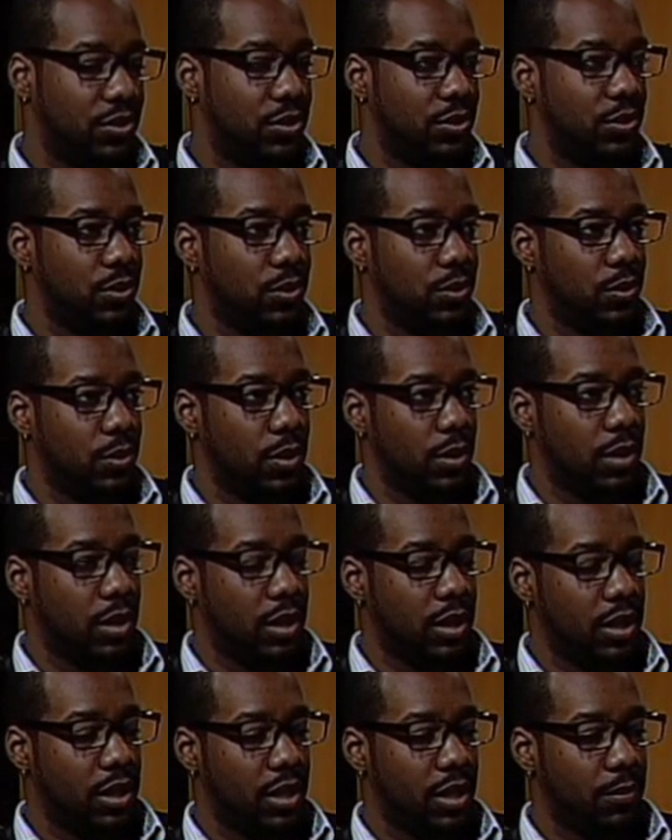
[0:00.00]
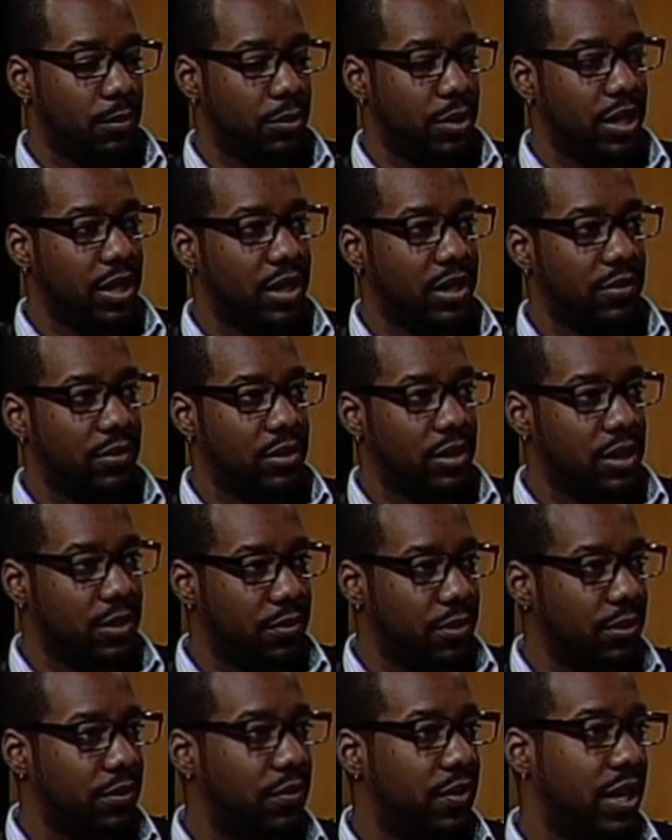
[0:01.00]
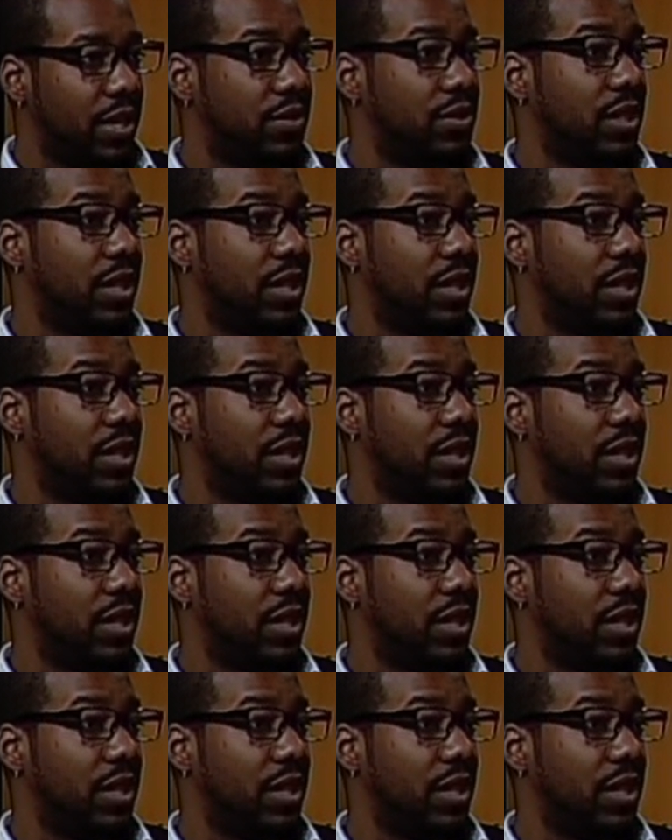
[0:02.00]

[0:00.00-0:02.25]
to bring different faiths